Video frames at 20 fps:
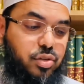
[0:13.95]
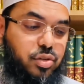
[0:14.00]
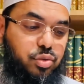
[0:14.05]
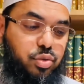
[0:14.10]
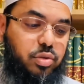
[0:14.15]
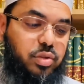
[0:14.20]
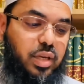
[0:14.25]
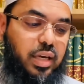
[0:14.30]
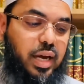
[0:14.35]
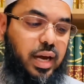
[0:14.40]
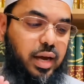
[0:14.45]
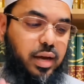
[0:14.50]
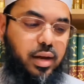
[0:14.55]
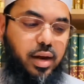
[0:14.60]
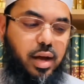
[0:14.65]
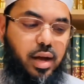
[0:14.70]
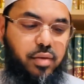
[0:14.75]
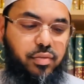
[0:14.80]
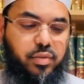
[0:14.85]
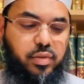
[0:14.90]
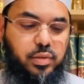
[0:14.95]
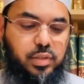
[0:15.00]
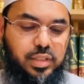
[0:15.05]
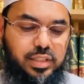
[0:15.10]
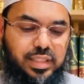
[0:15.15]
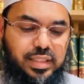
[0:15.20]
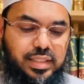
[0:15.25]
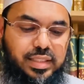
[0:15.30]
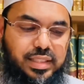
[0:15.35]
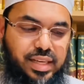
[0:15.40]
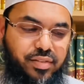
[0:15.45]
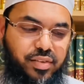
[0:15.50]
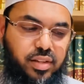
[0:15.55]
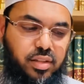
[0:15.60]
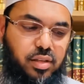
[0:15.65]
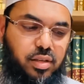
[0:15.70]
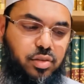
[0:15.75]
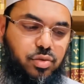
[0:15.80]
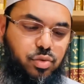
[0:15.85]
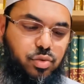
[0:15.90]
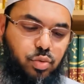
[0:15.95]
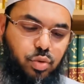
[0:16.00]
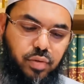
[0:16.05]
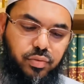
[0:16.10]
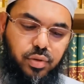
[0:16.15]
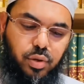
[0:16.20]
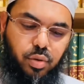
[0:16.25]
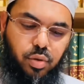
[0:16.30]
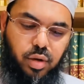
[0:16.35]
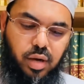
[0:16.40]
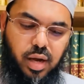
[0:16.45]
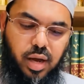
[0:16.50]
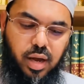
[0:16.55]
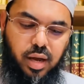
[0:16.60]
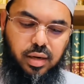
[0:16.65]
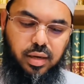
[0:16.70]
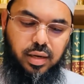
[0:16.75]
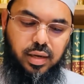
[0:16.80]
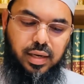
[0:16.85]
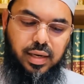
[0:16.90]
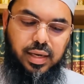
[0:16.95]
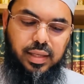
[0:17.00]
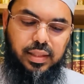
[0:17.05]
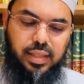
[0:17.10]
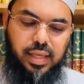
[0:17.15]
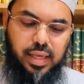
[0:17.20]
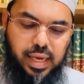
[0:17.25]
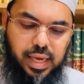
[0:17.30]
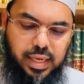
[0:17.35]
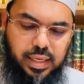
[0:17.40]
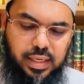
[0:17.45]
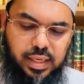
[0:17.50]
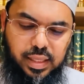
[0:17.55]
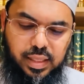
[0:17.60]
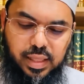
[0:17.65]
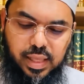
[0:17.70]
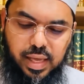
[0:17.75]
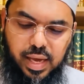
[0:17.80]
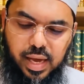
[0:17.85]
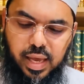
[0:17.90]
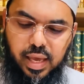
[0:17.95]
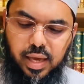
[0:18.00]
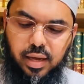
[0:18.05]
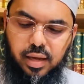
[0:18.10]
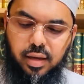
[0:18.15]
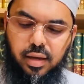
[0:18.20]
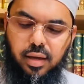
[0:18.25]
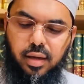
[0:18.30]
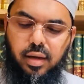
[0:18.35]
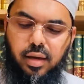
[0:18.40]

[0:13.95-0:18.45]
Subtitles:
Surah Al-A'raf, which is the 7th surah of the Quran, in the 80th ayah.